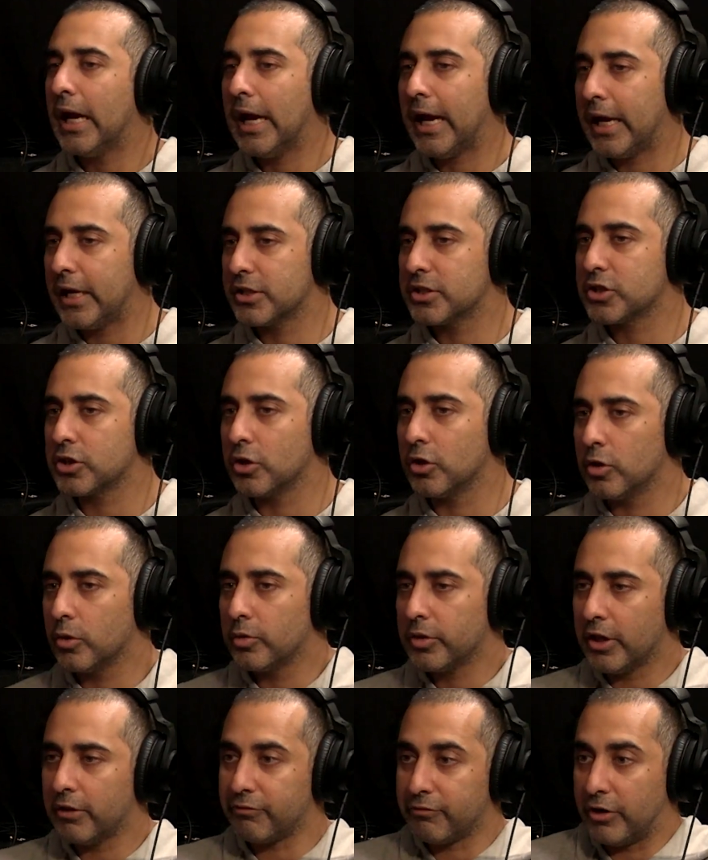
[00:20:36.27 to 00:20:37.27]
And
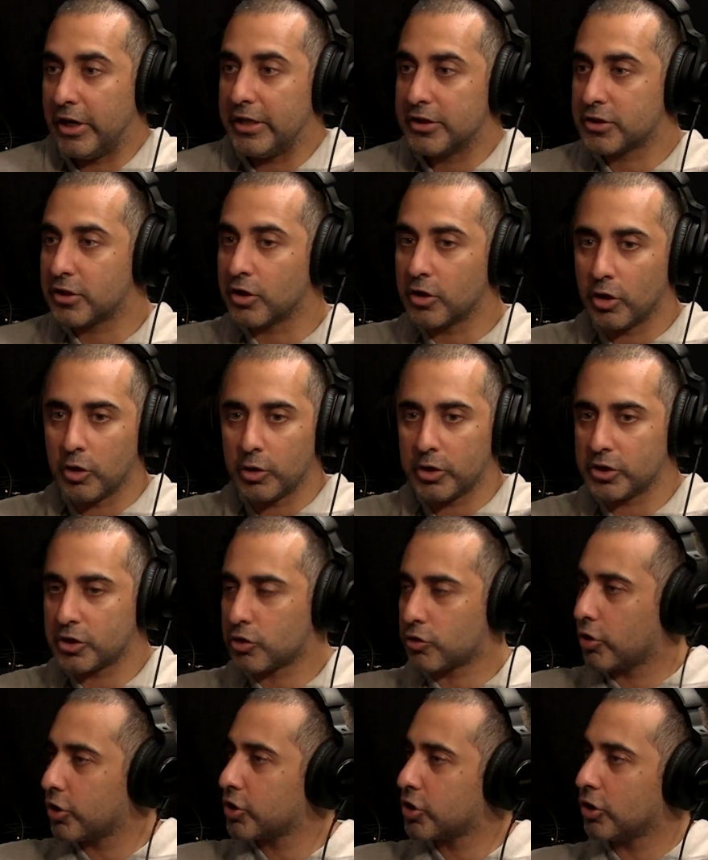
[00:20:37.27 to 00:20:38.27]
so then France could go and
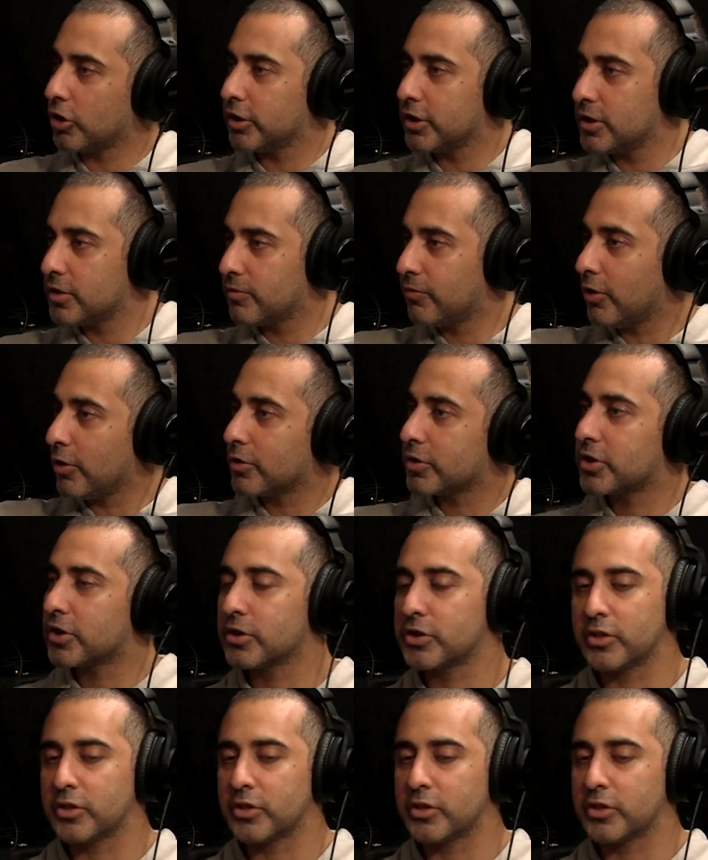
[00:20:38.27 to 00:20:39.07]
crush all these folks.